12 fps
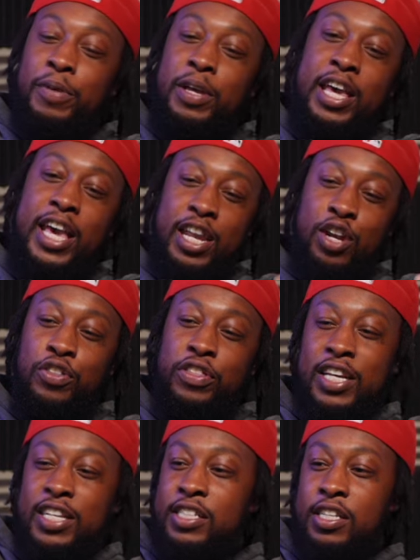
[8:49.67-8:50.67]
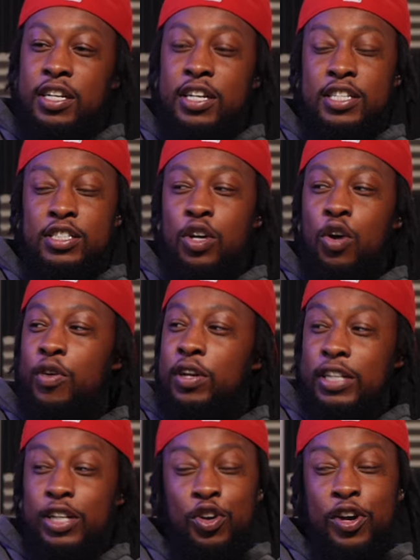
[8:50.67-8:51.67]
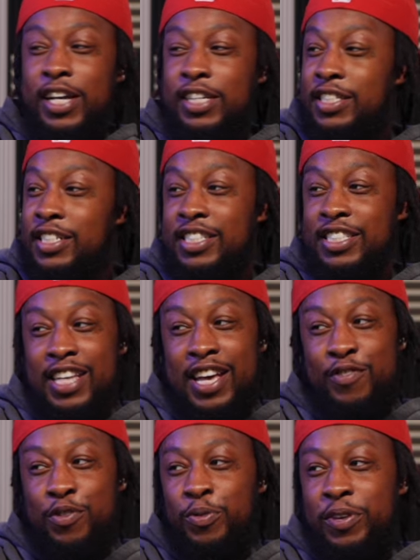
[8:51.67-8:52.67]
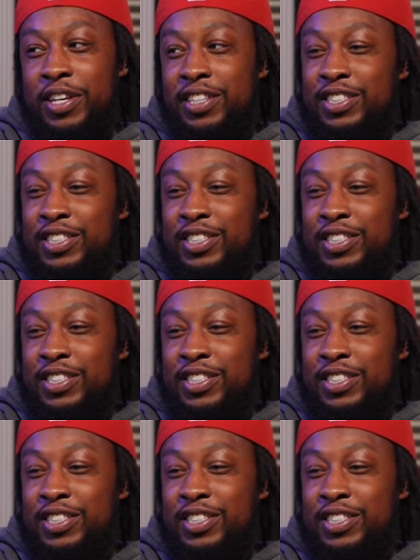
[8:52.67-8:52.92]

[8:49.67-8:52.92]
And on this year, it's going the craziest it's ever went.